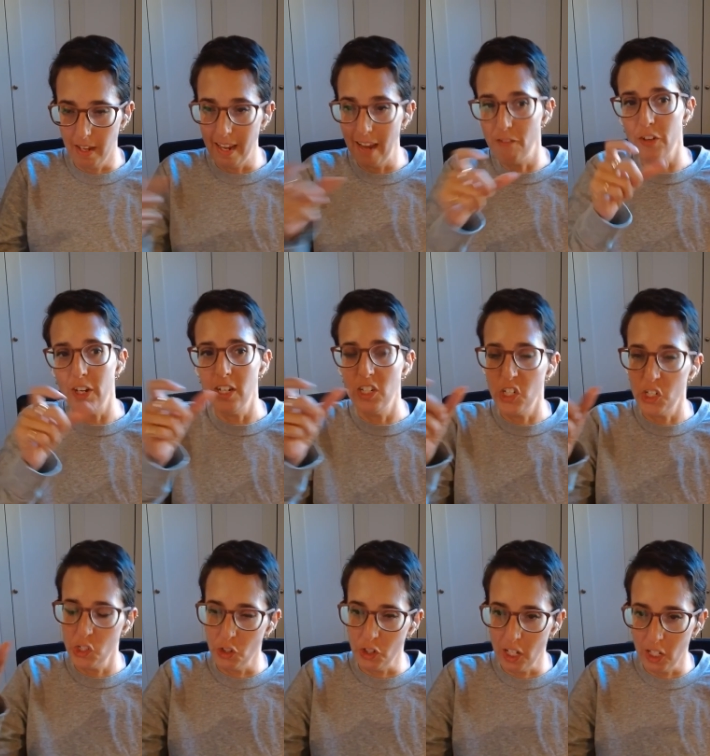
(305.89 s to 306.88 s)
every
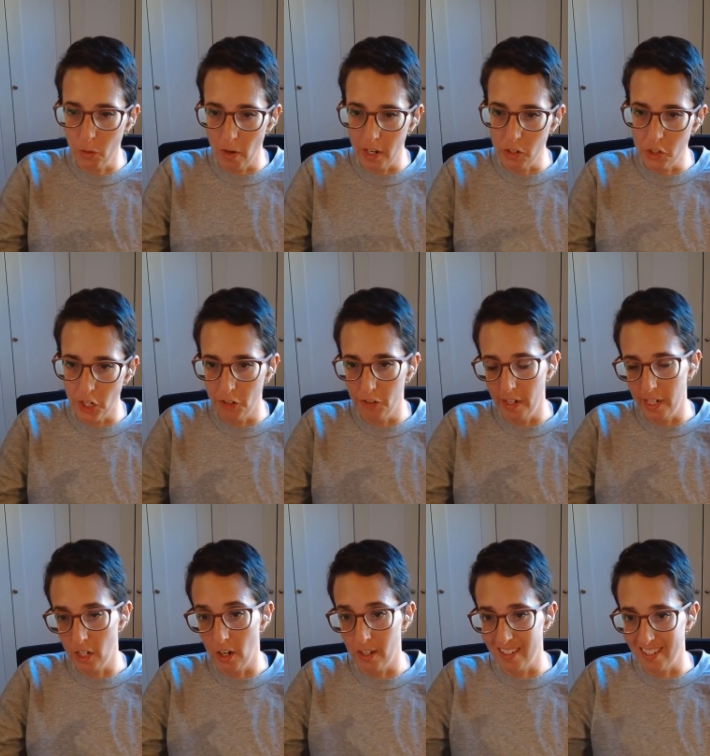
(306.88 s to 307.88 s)
additional kilowatt you
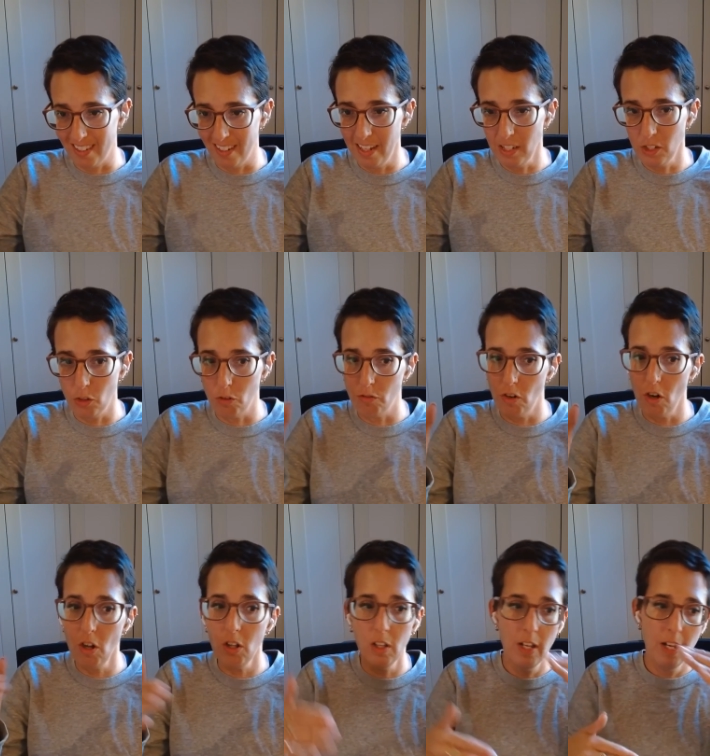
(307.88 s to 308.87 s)
generate costs less
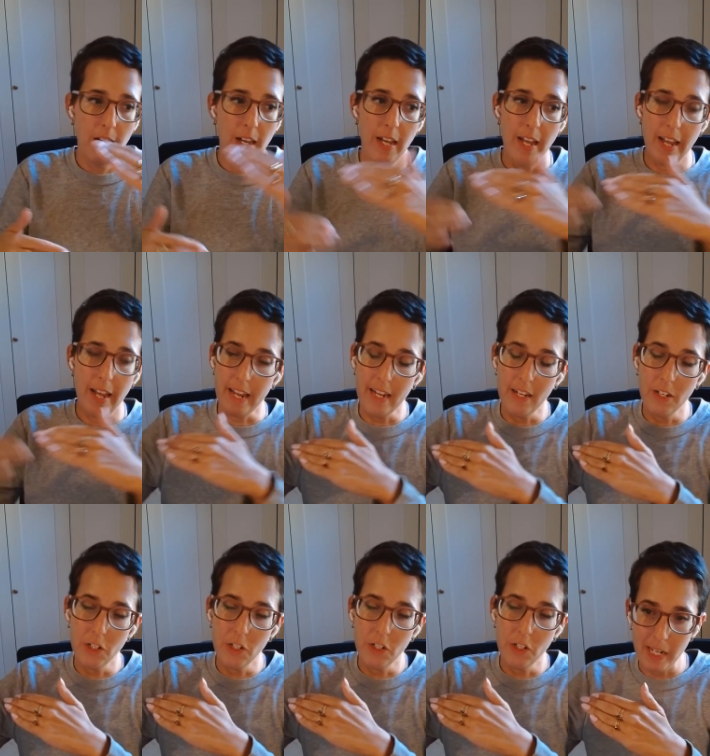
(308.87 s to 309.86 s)
overall, and
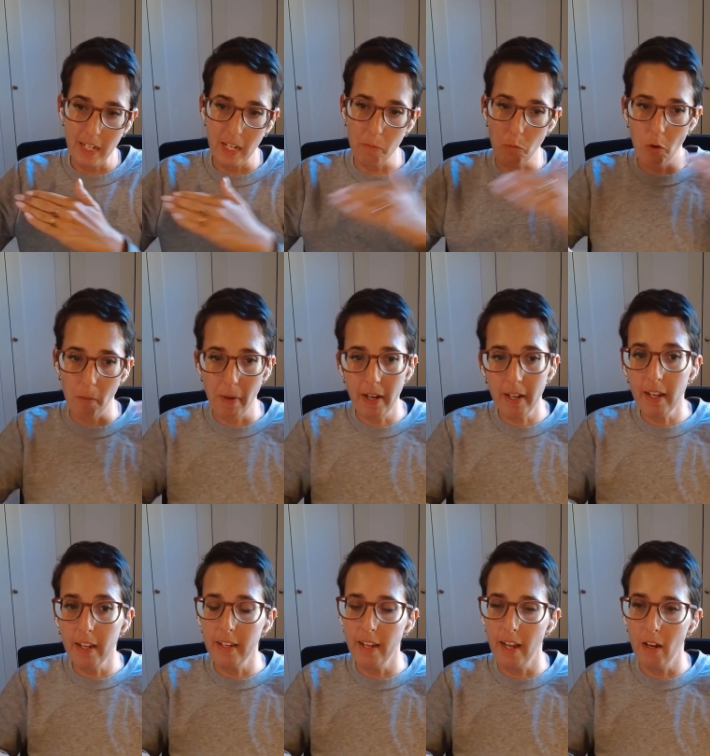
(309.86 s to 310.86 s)
you're making more
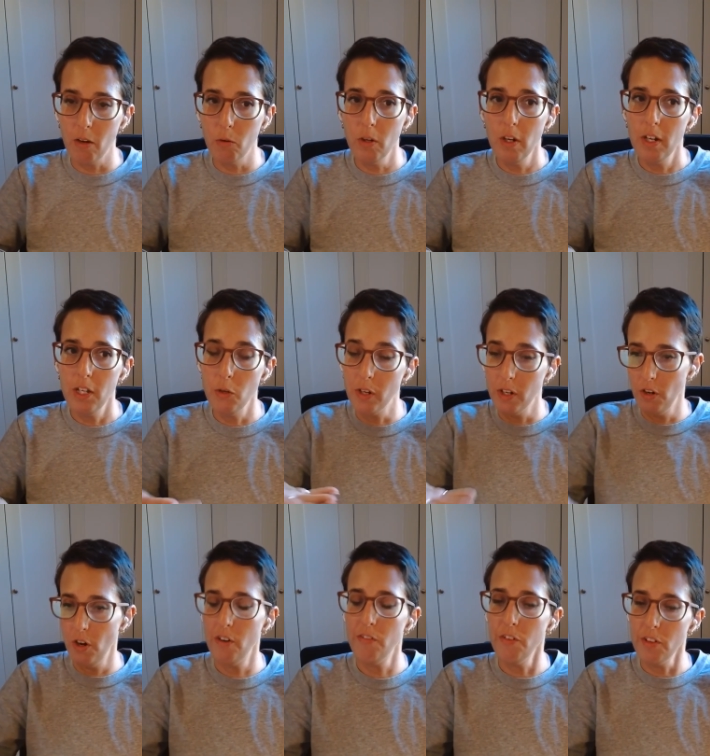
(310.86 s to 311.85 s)
money. And now you can
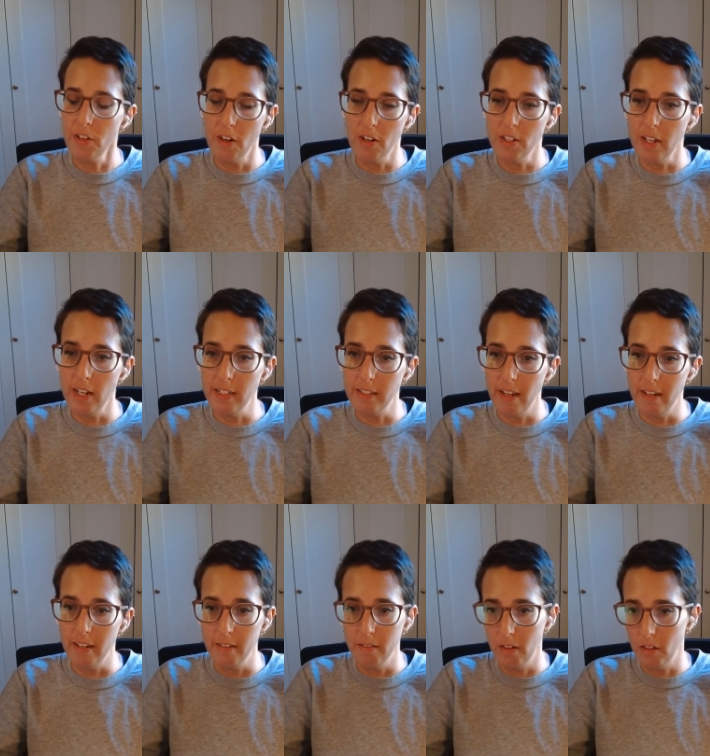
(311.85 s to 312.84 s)
offer the on-site
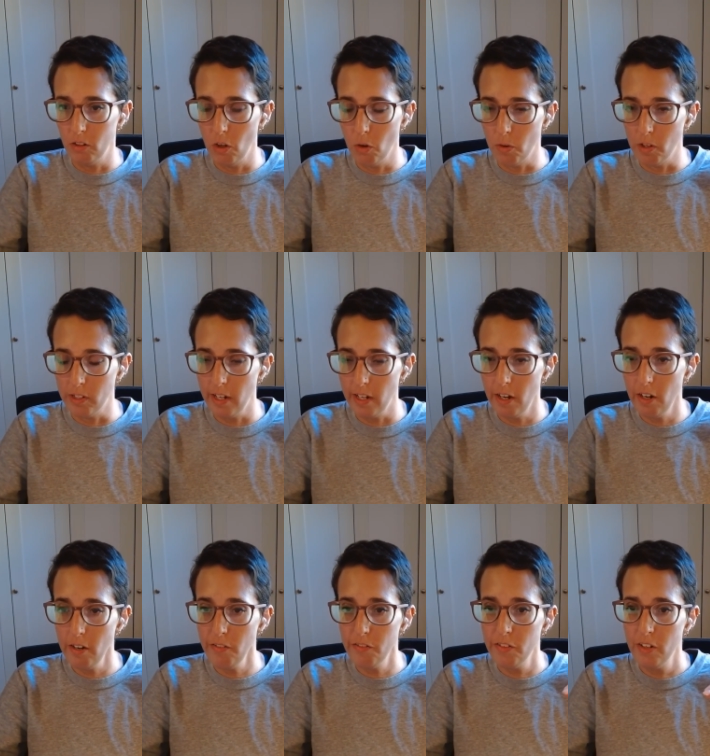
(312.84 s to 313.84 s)
tenant a lower
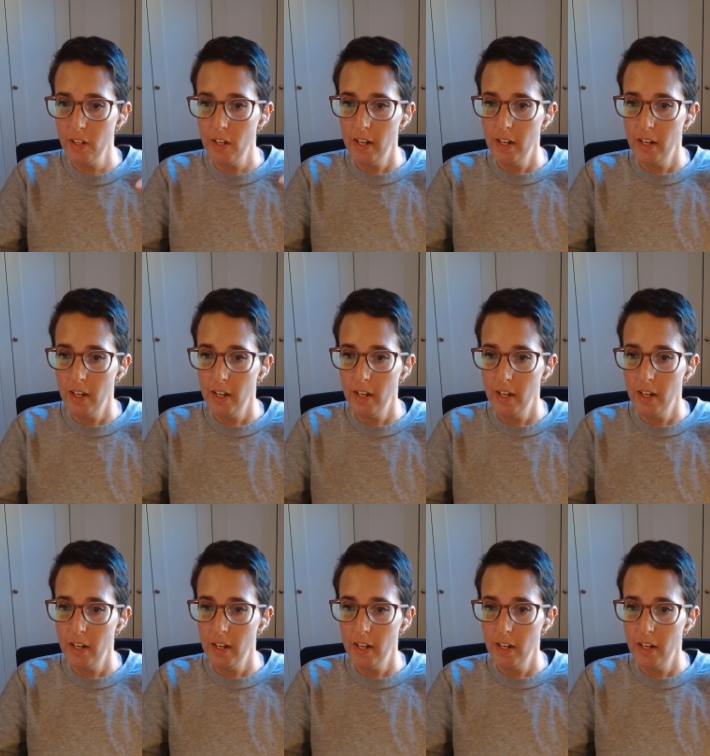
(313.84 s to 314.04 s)
tariff